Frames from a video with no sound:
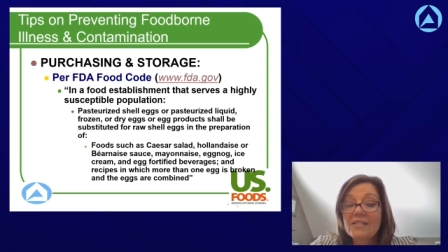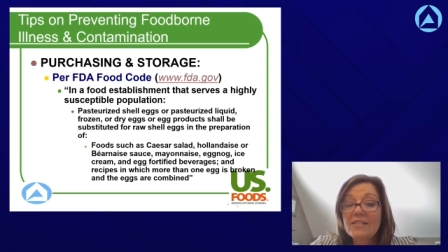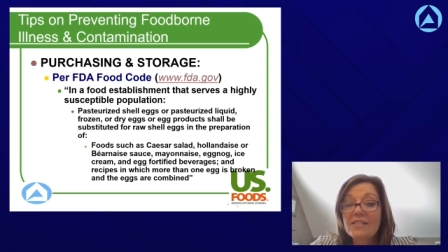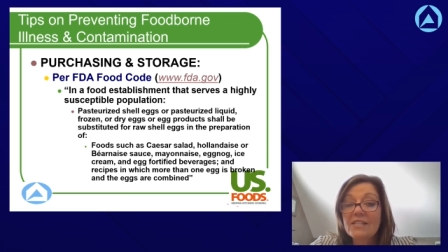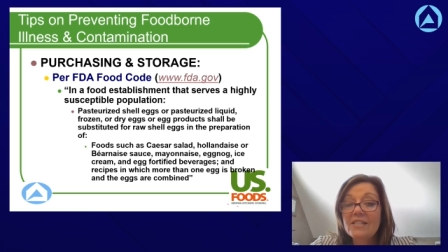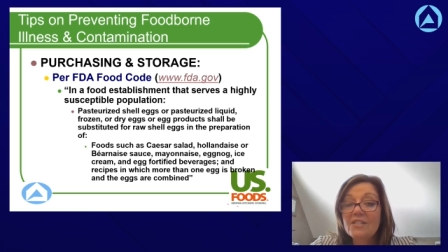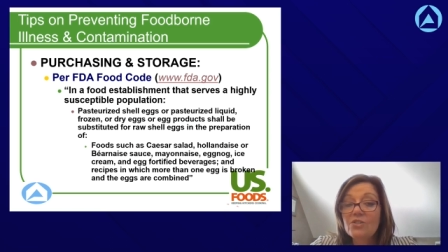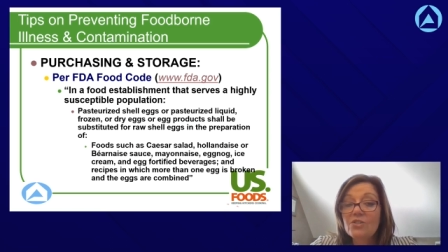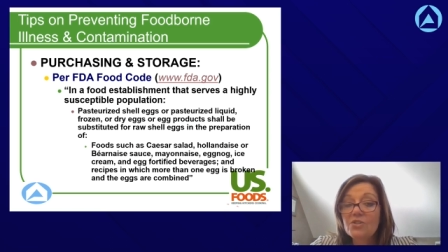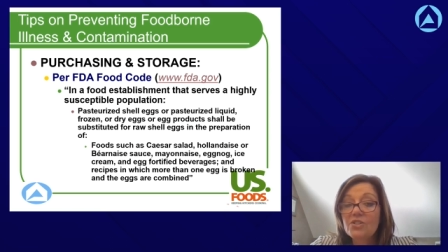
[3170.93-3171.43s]

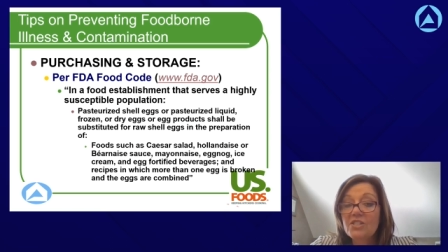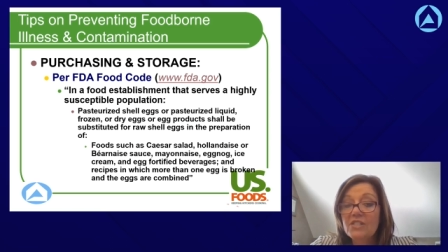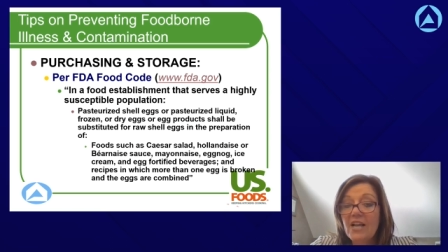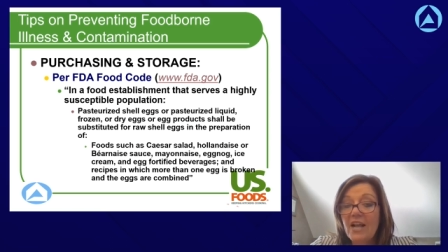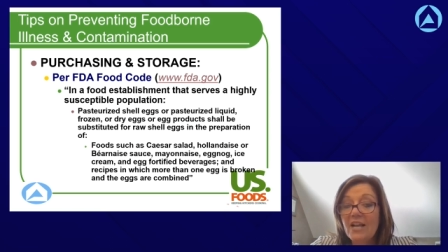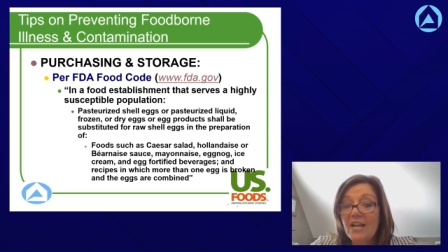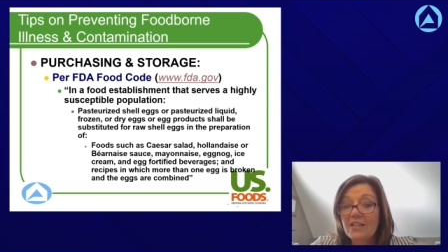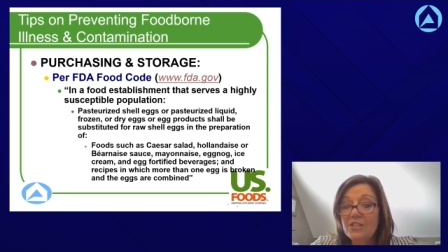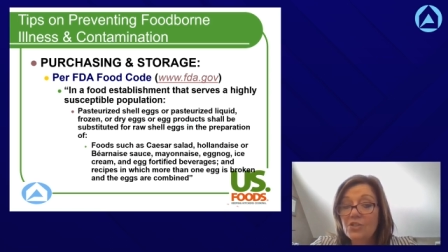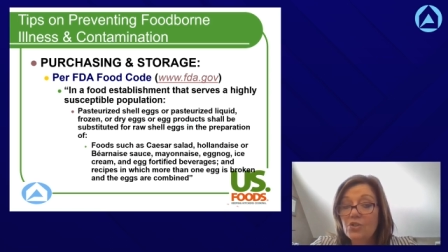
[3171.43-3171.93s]
Caesar
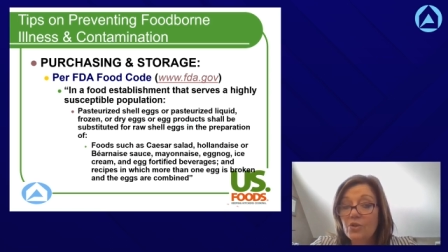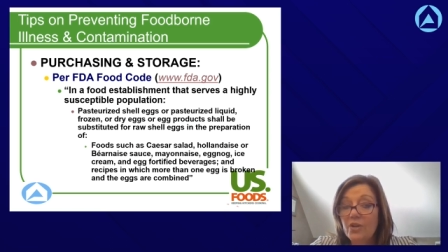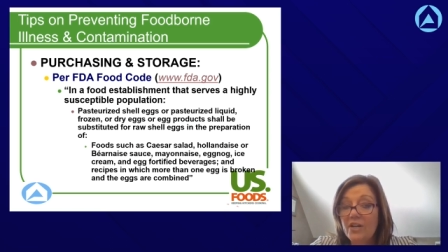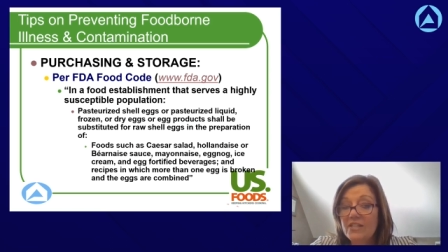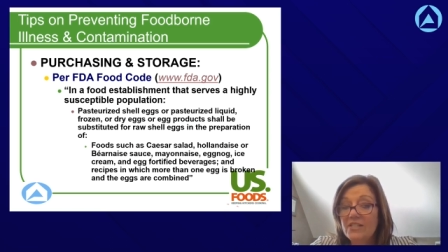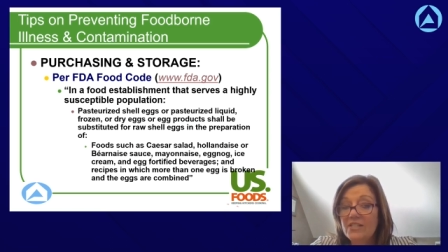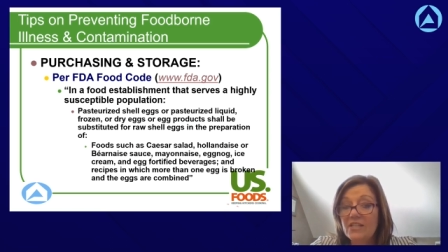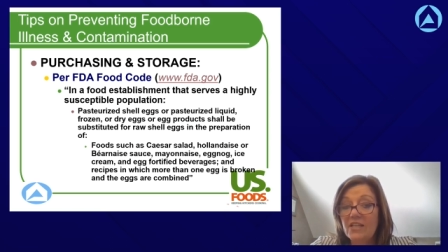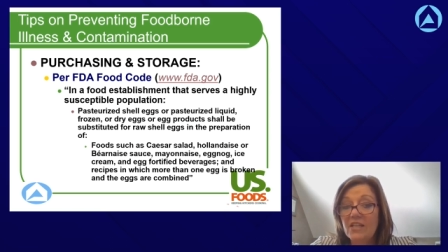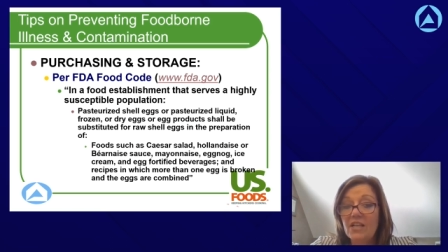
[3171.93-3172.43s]
salad
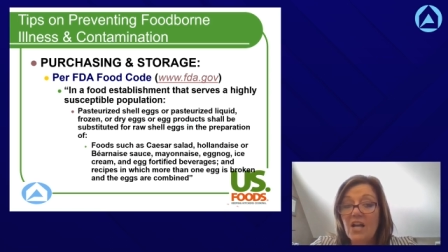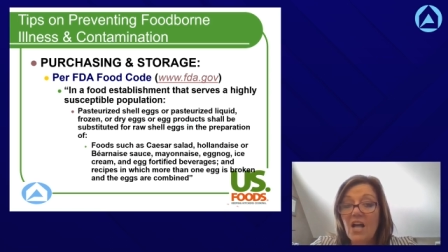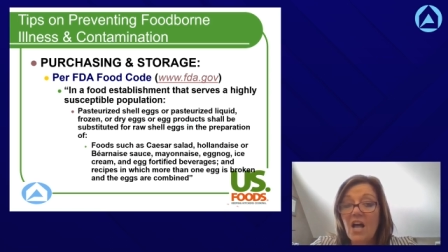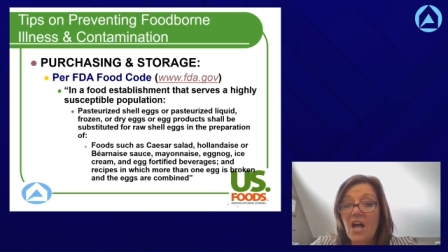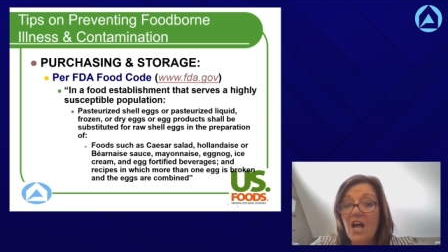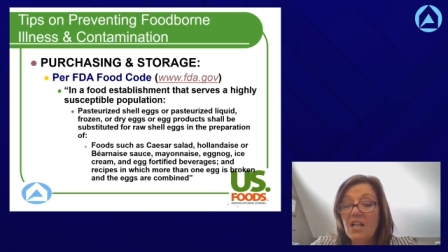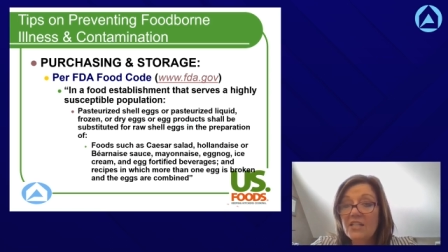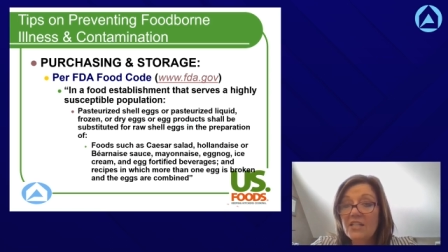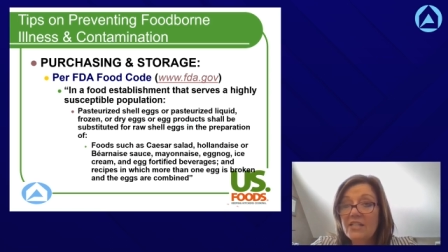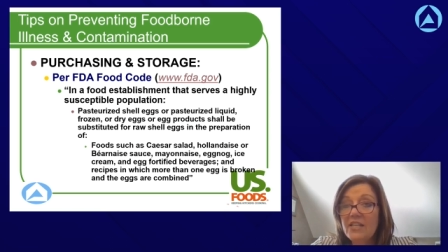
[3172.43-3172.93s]
dressing,
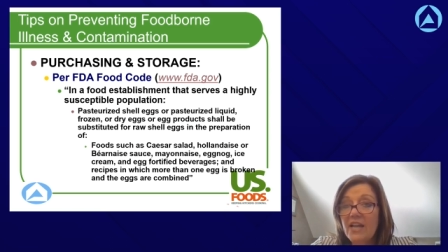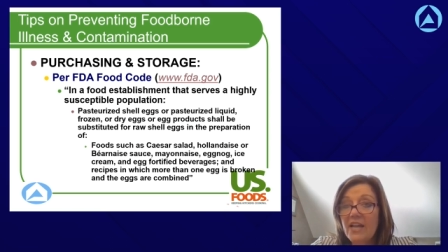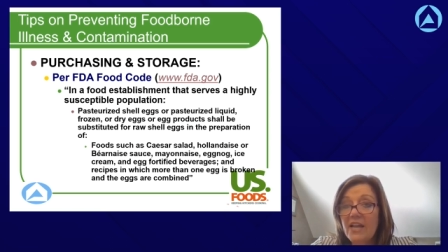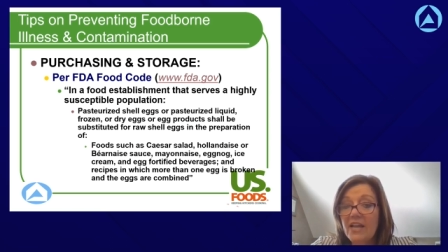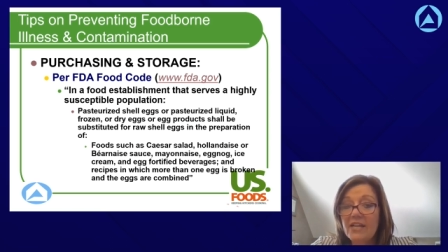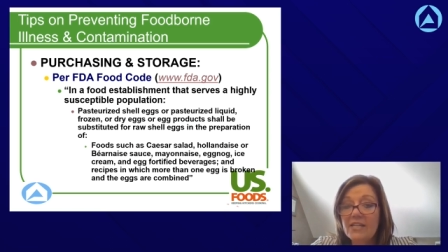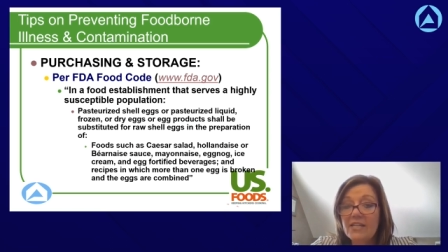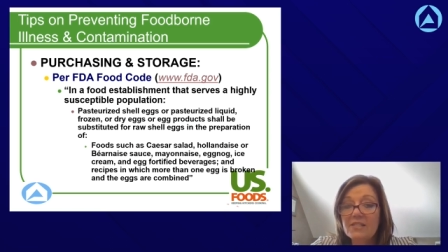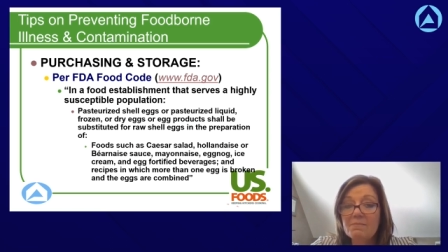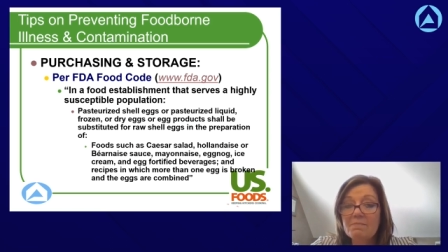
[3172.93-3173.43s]

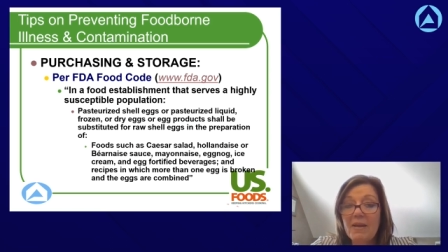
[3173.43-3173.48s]
hollandaise,